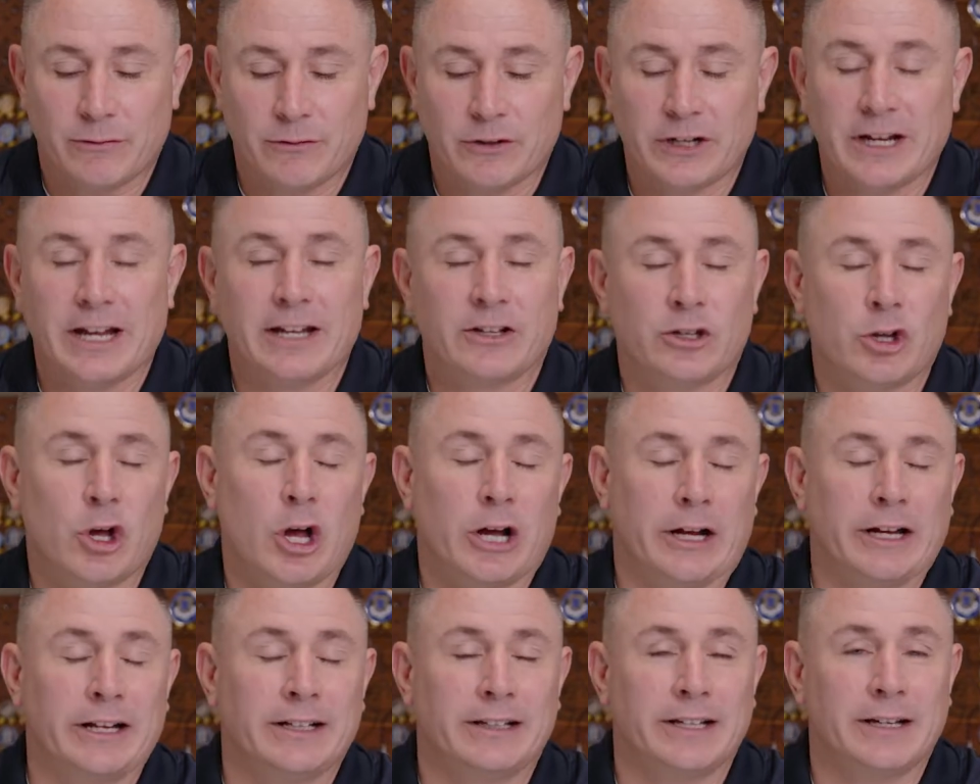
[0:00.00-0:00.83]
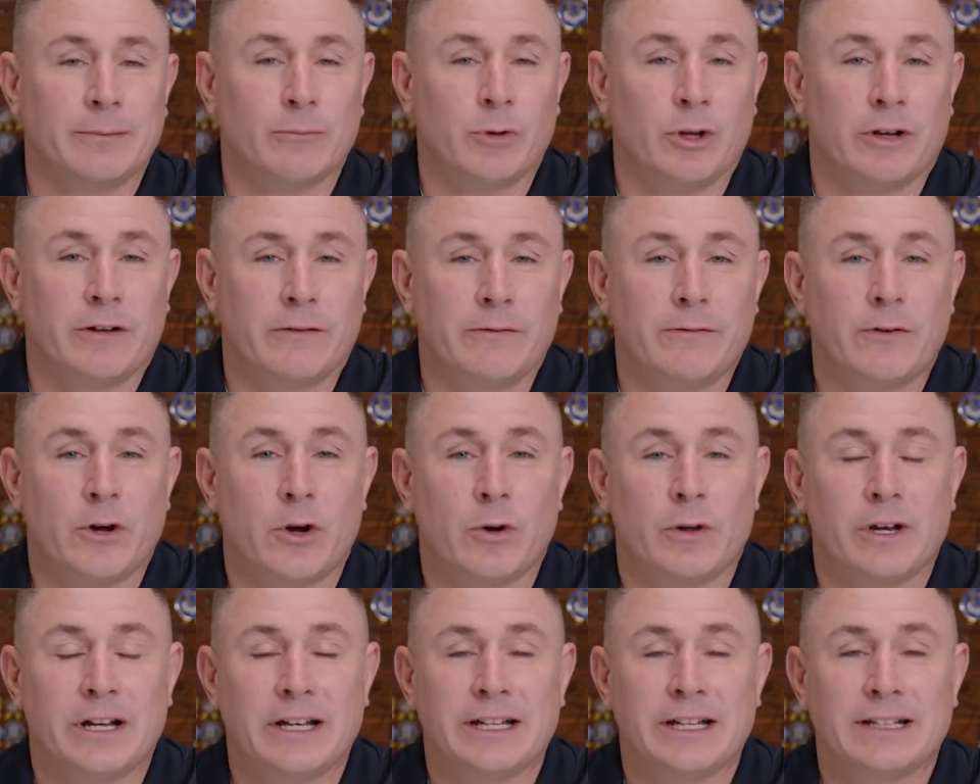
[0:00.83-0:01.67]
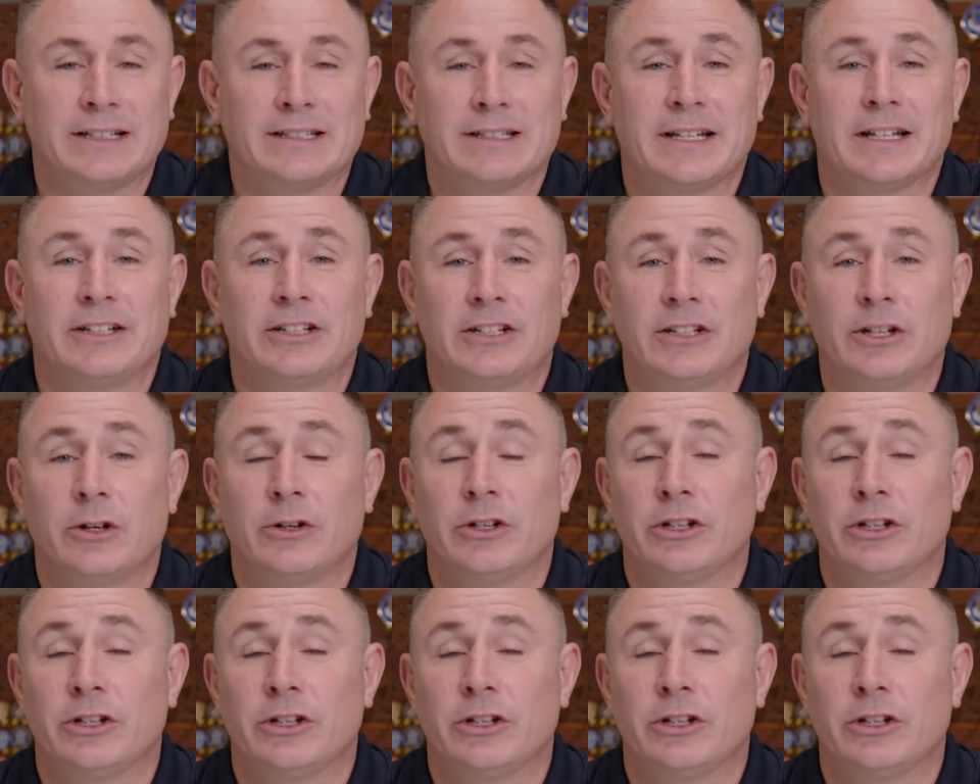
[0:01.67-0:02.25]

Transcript: forget talking to him on the phone, and he said, You know,